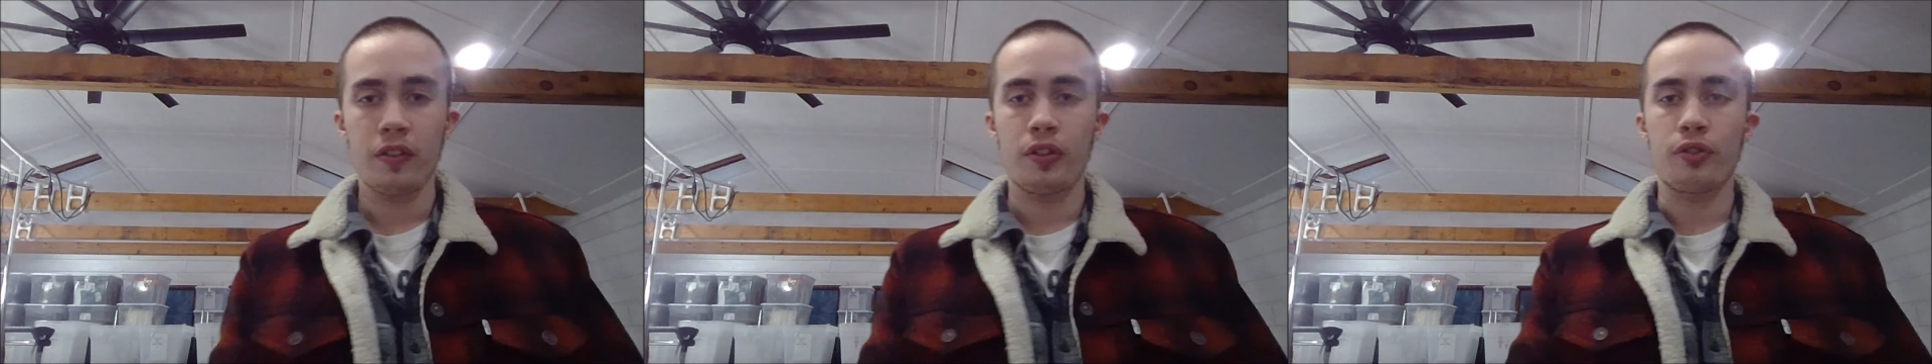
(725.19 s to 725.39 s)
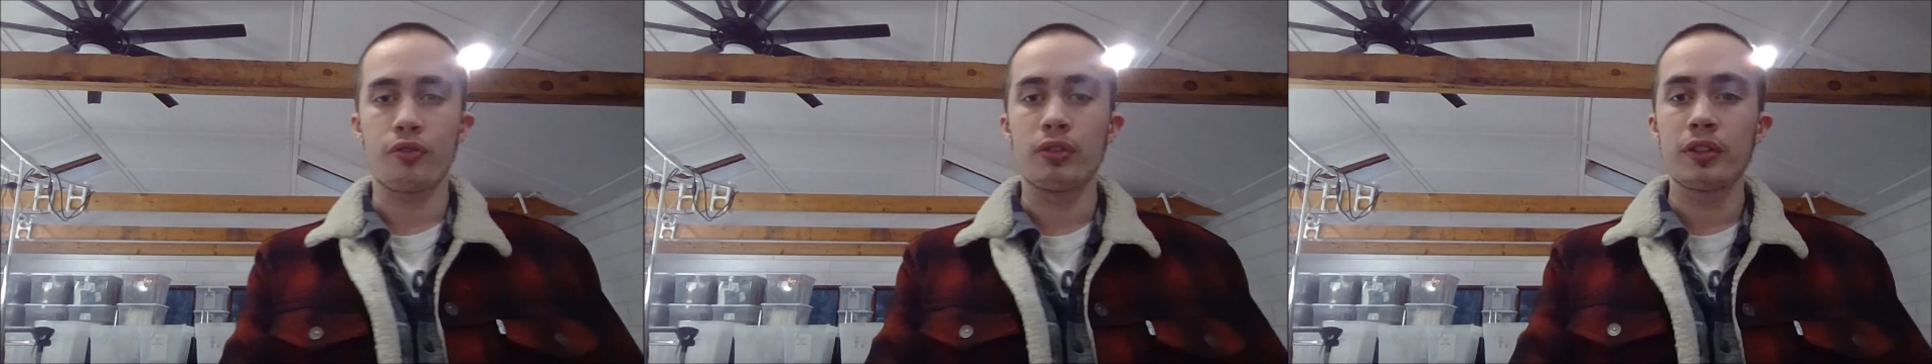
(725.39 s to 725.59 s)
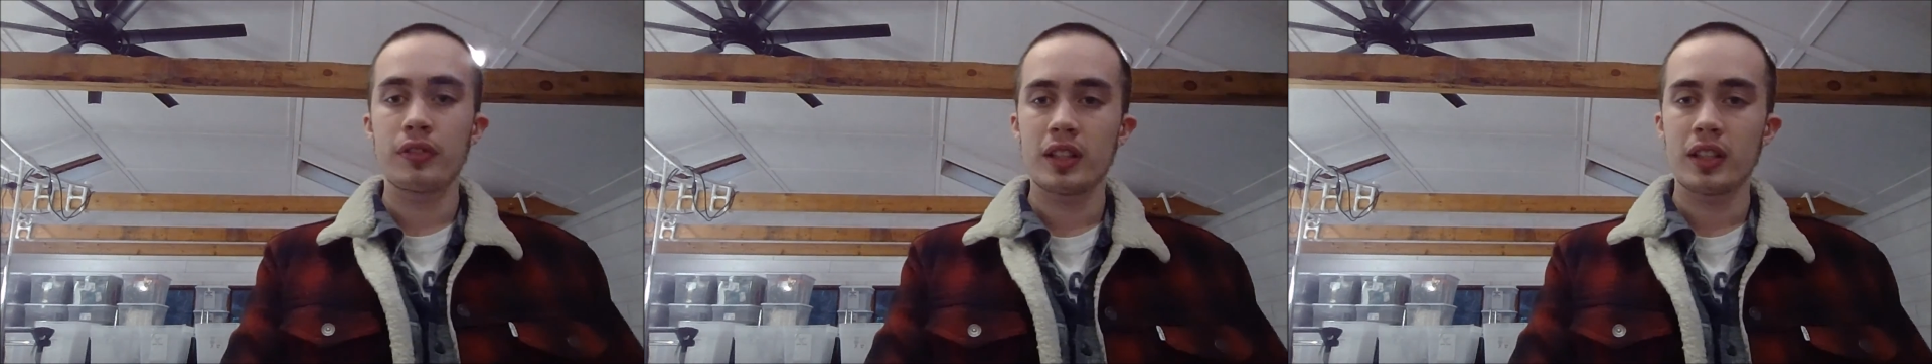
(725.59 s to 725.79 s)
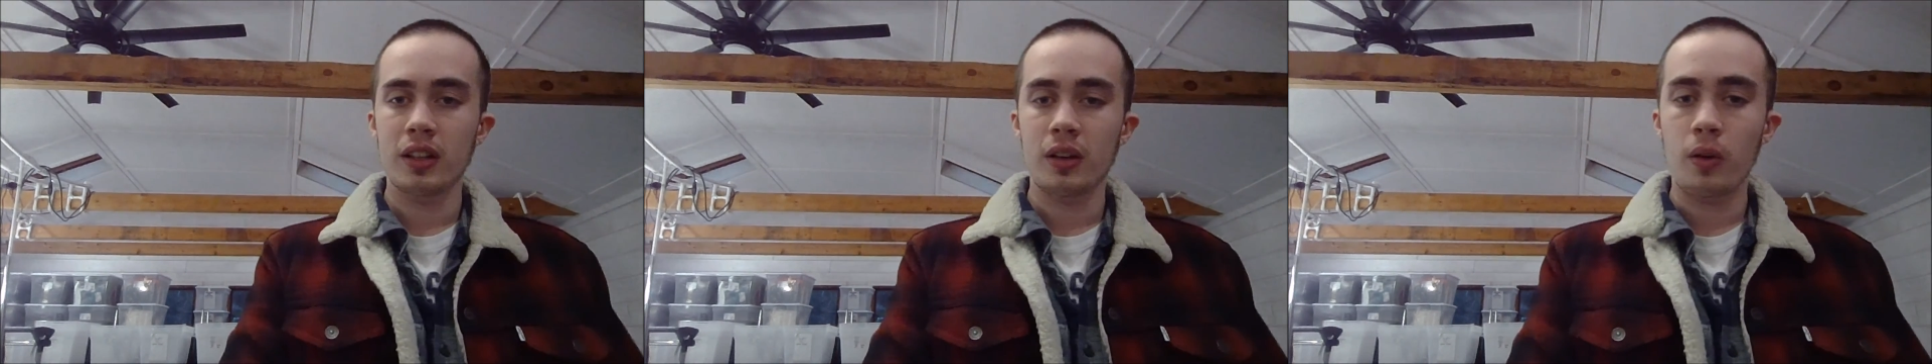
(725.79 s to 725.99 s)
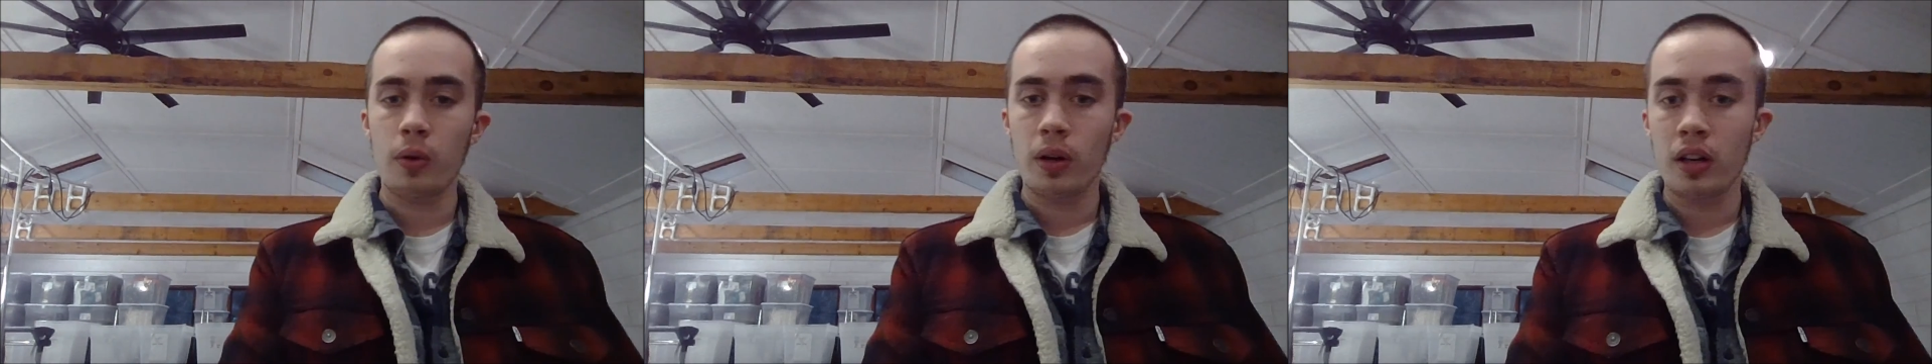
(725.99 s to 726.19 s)
thrifting,
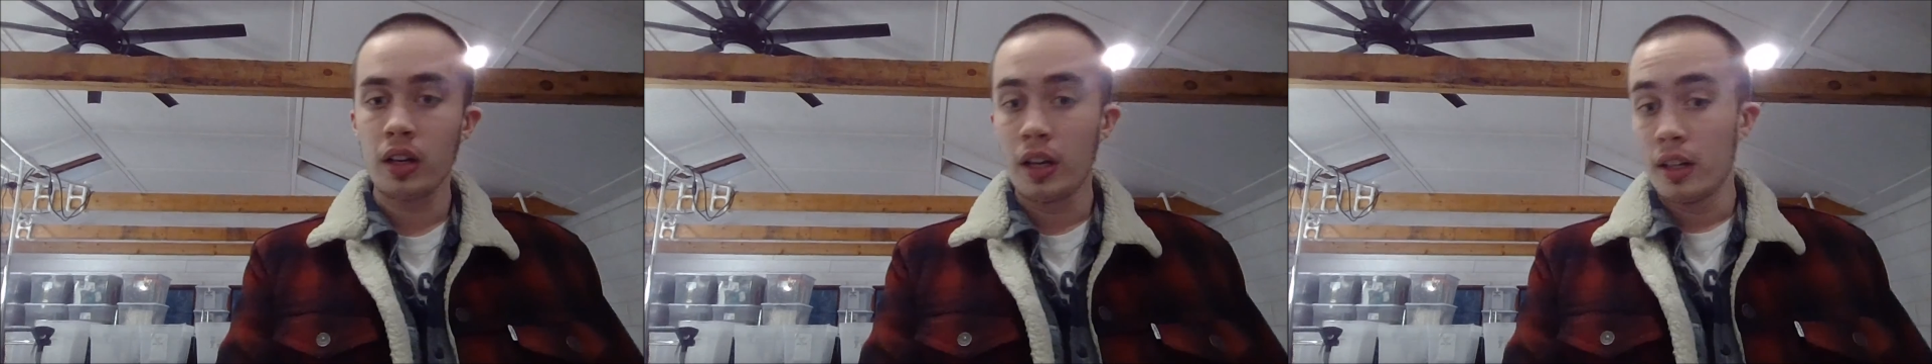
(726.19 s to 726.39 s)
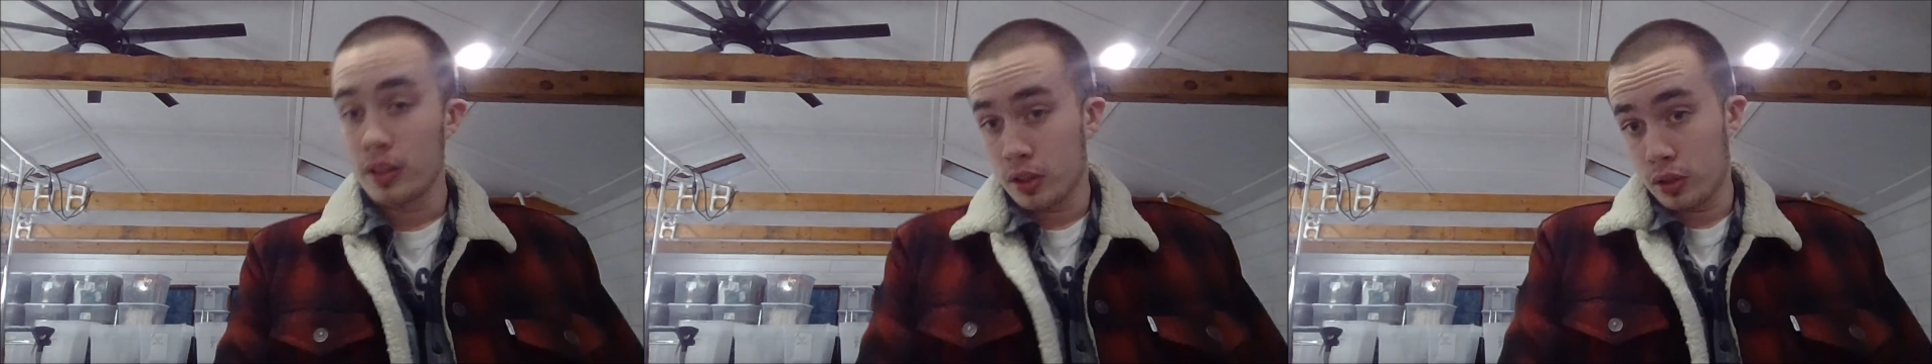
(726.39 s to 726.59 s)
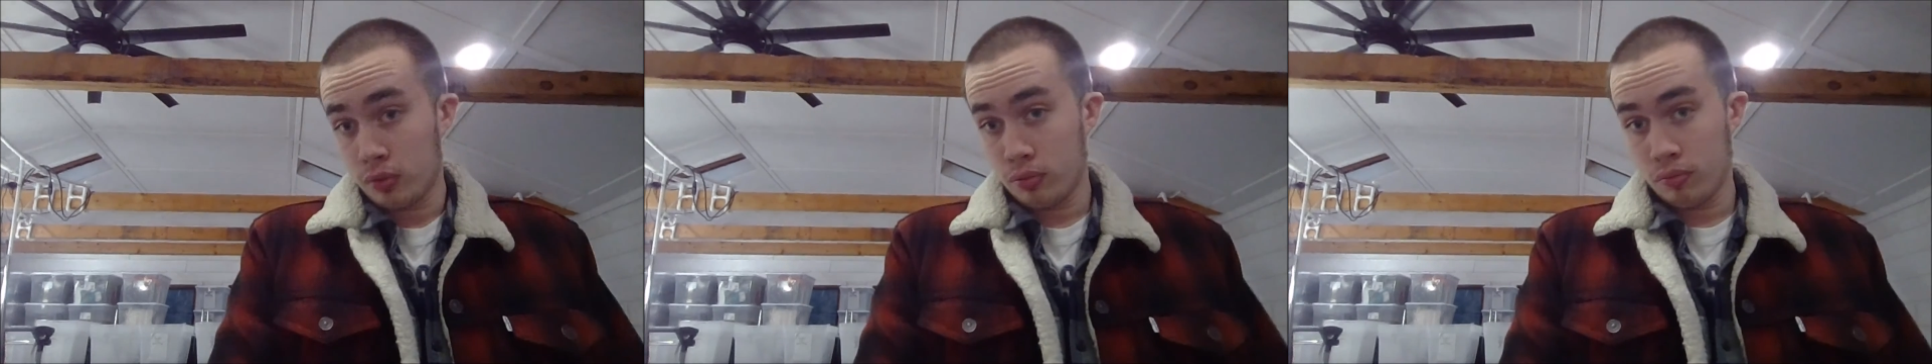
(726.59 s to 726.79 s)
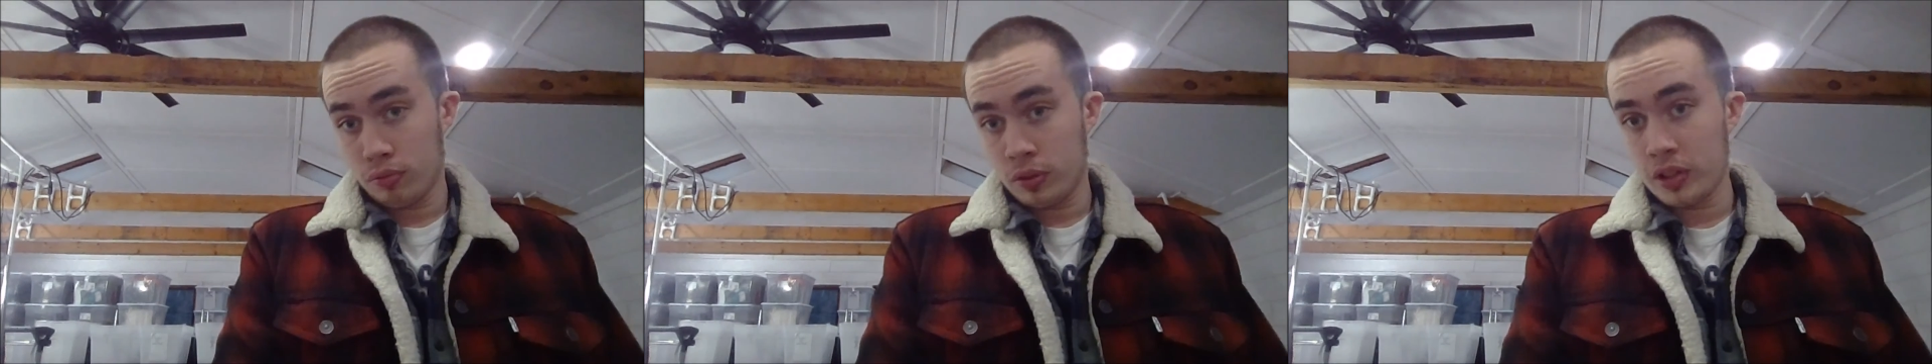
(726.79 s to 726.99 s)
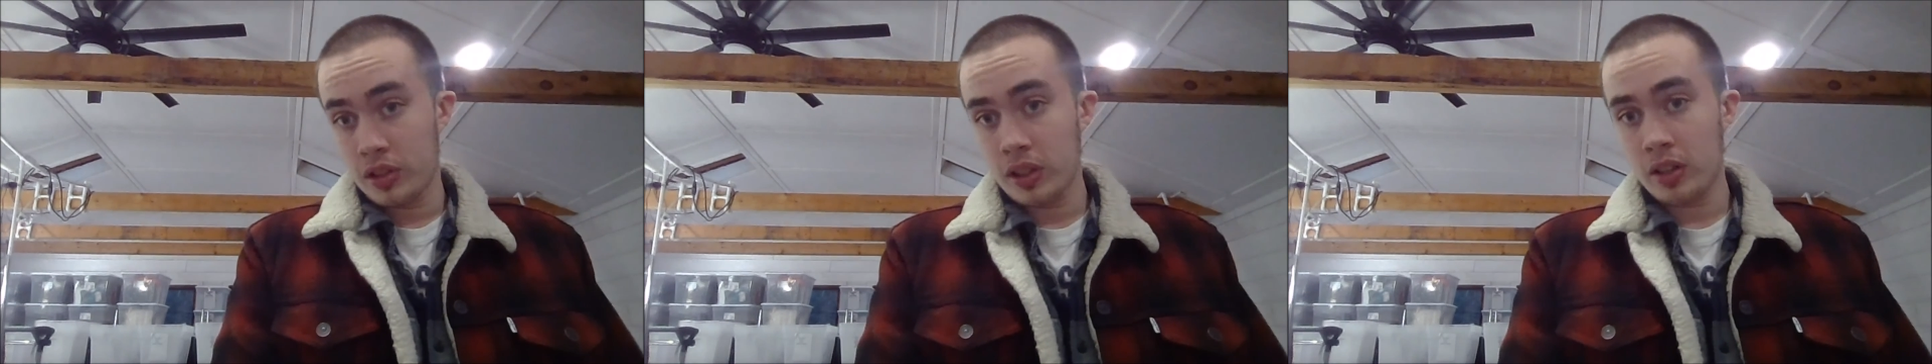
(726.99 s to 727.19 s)
or just
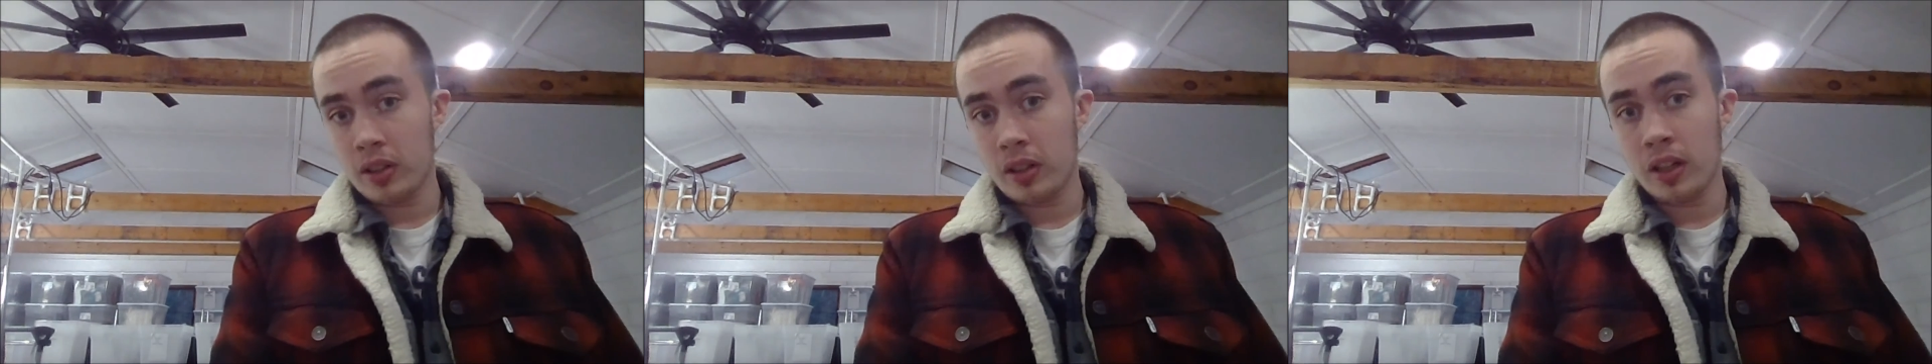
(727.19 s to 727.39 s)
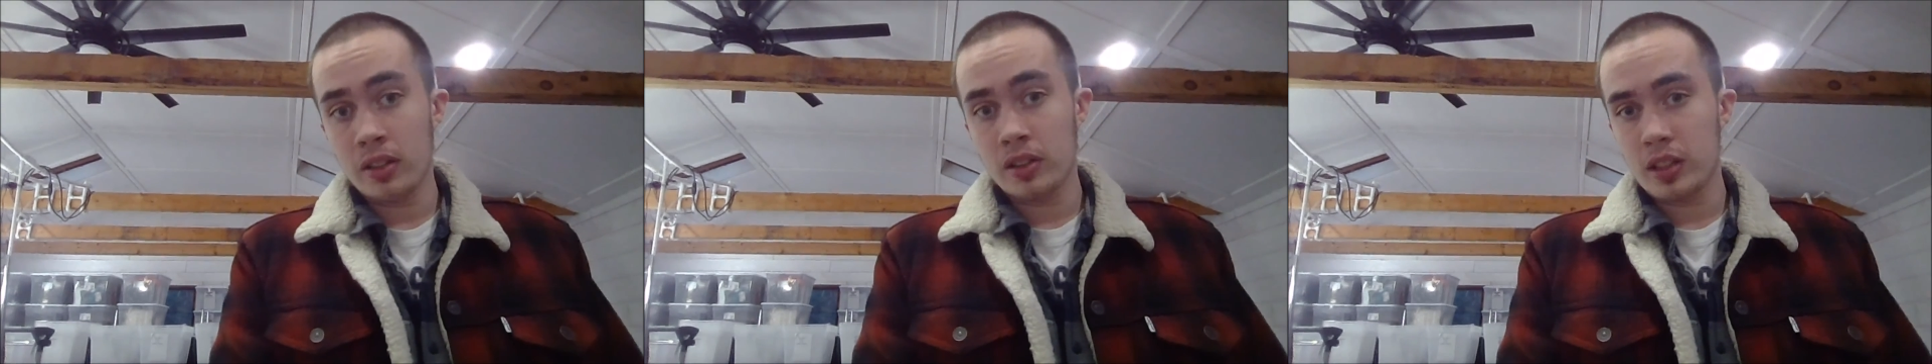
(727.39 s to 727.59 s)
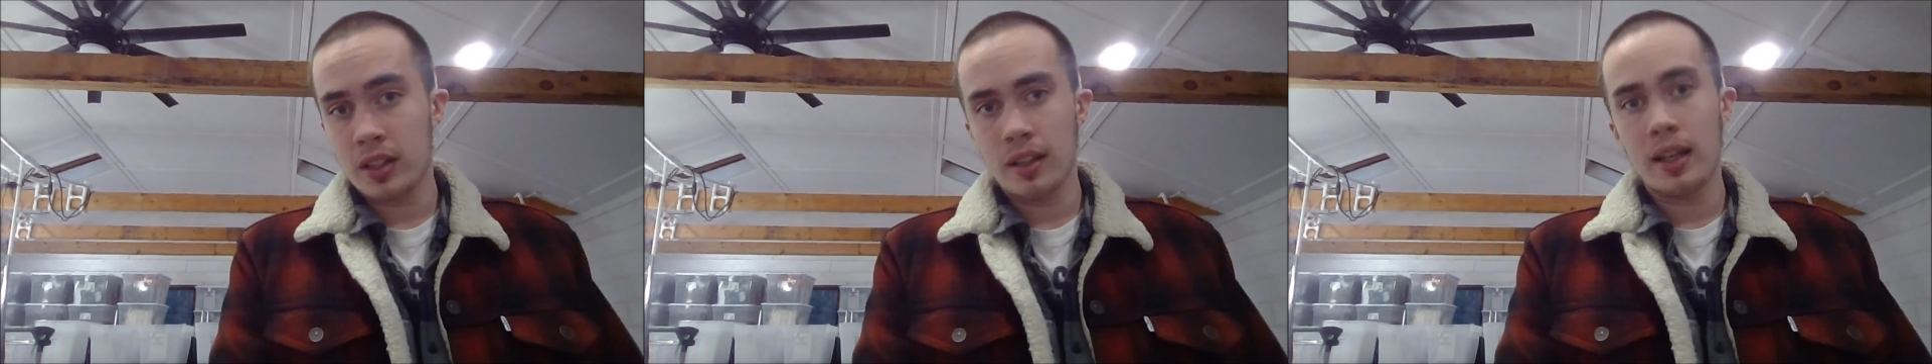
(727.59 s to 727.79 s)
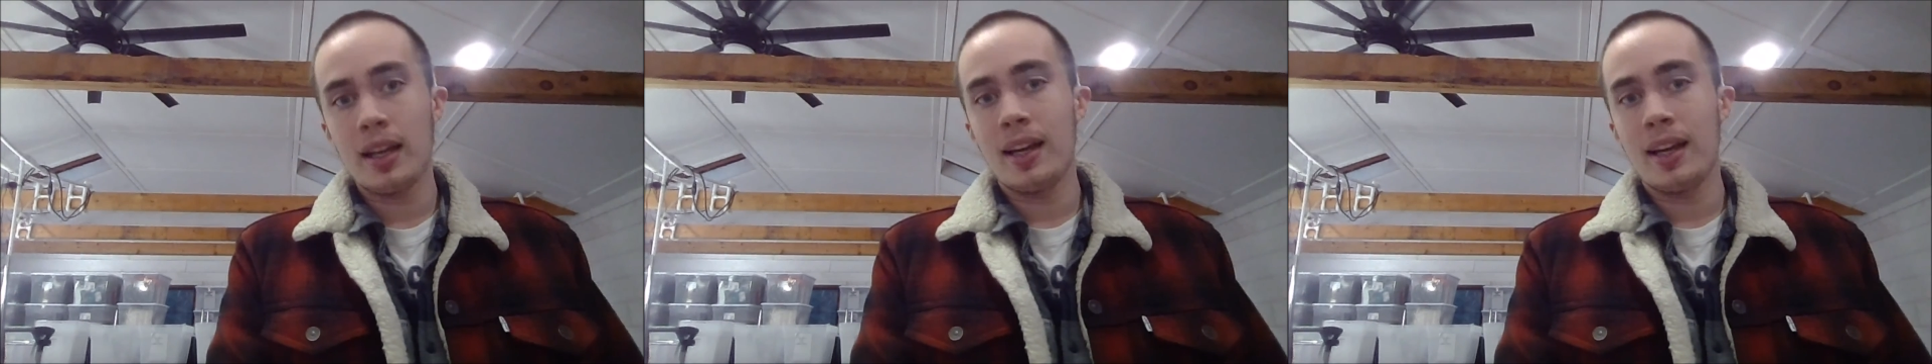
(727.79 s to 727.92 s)
resale hunting